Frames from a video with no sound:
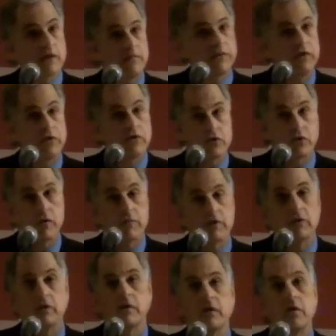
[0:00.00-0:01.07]
yet been determined.
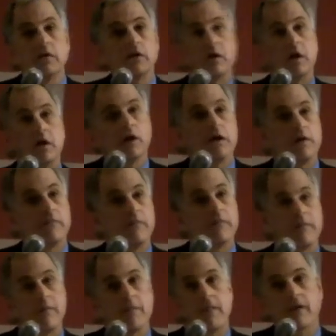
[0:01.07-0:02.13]

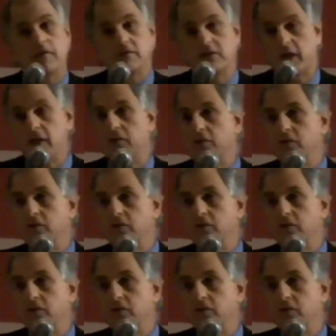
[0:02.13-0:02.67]
Stay